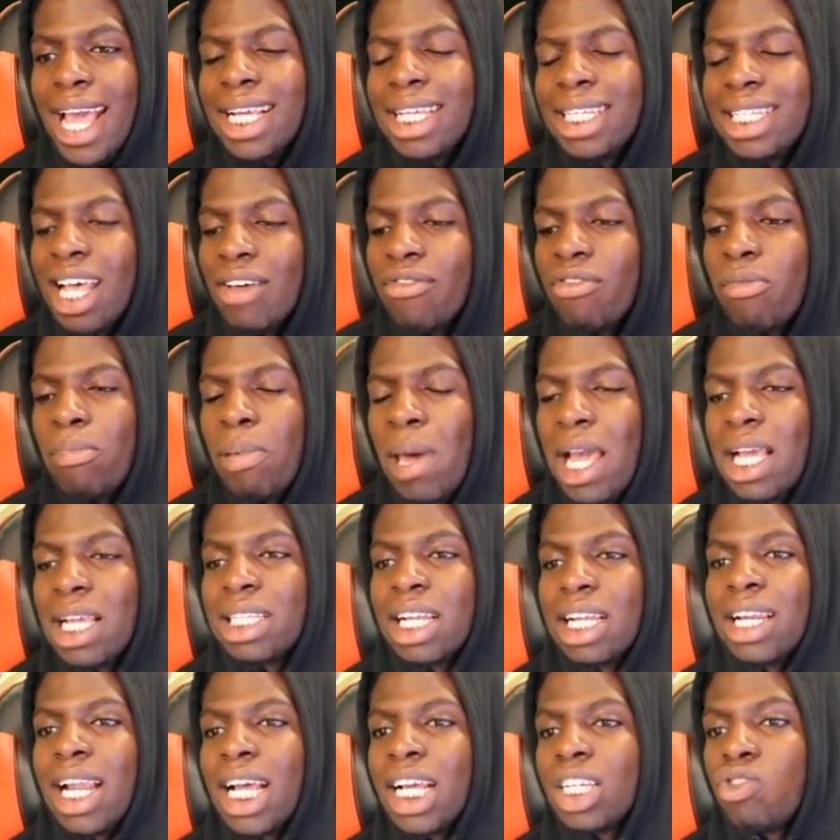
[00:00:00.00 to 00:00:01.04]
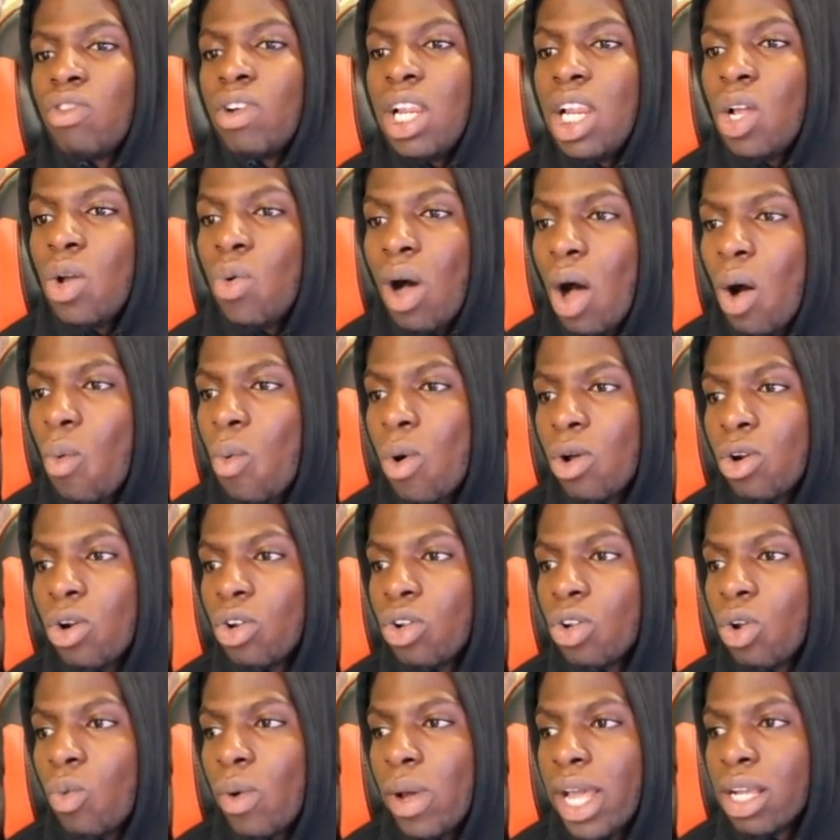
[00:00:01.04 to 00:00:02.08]
87 pace, and that's really what I
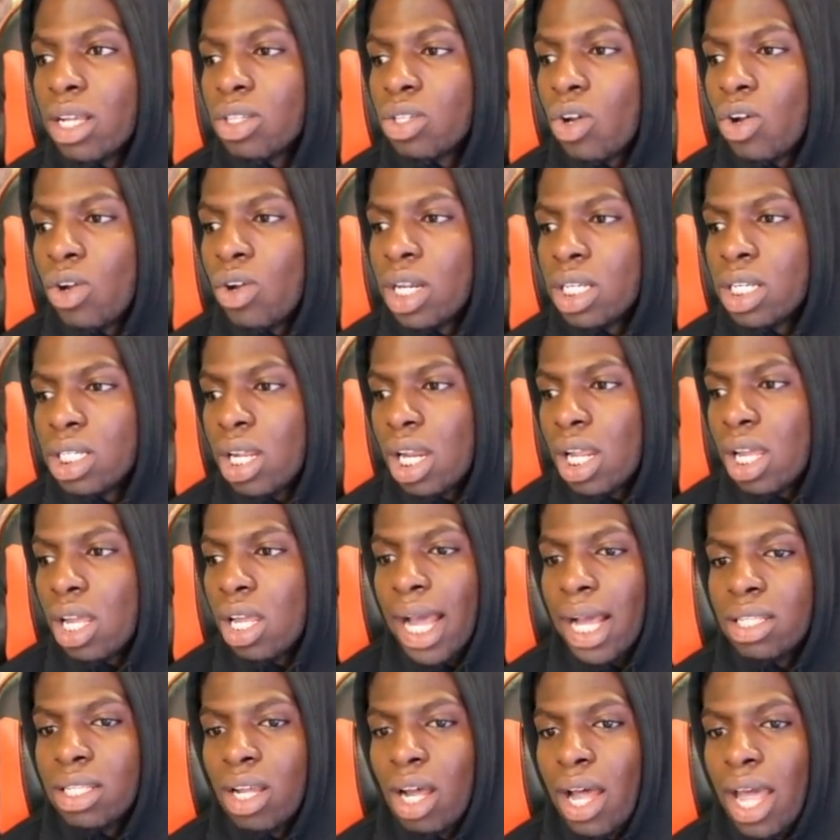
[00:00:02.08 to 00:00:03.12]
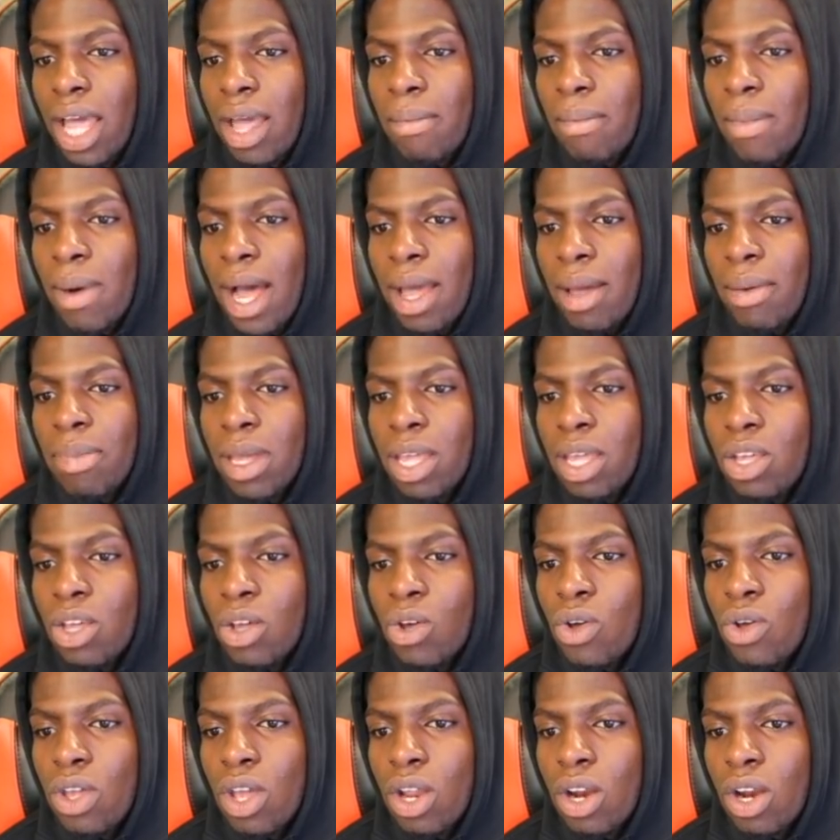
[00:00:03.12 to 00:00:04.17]
want on the wings, honestly. Hector, it might be
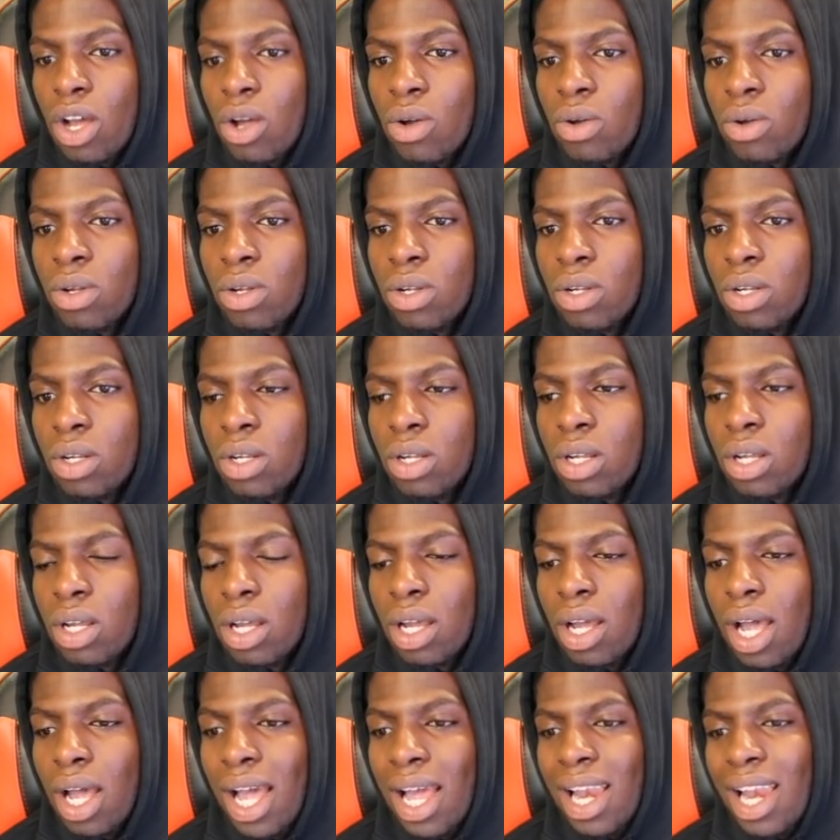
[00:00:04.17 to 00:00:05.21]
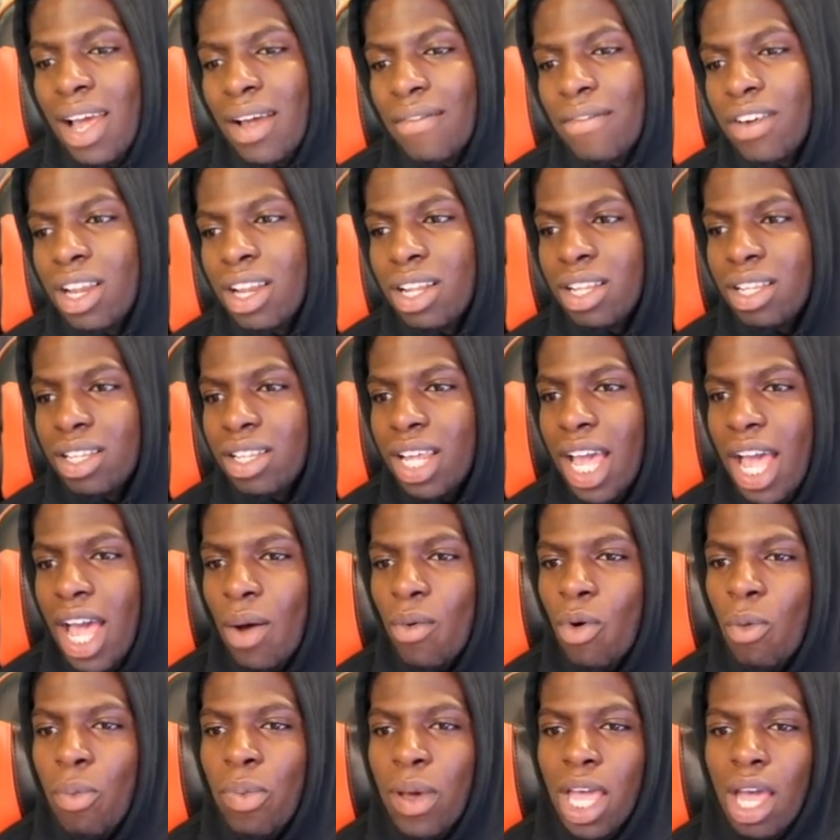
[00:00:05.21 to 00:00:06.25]
you, you know. 11,
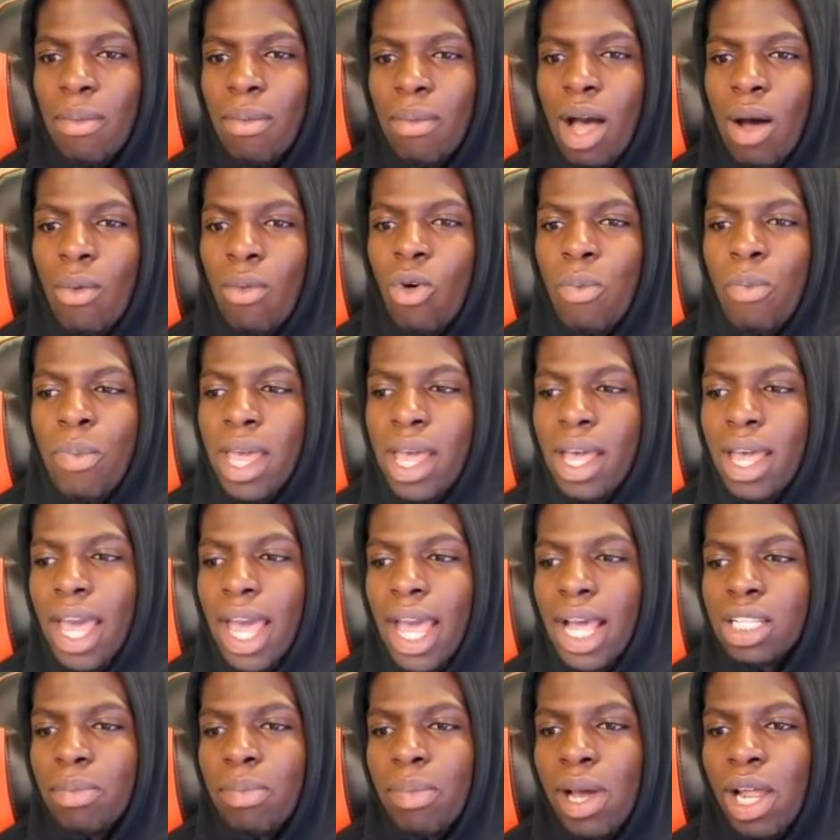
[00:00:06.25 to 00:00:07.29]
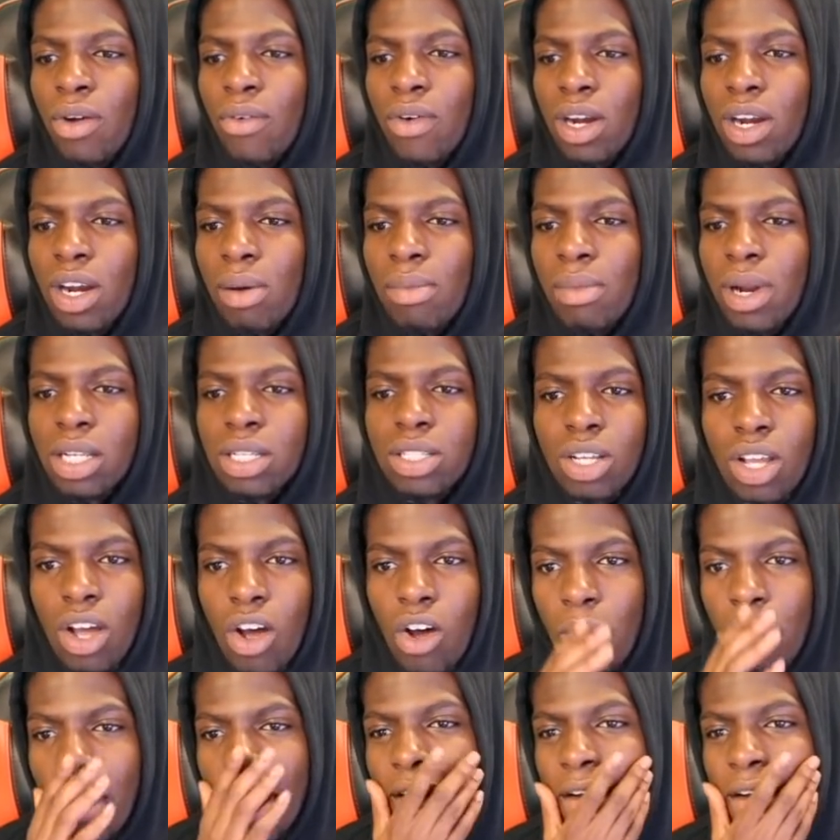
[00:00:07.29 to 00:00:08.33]
yeah, we'll pick him up. We'll pick Hector Bellerin up. Let's go,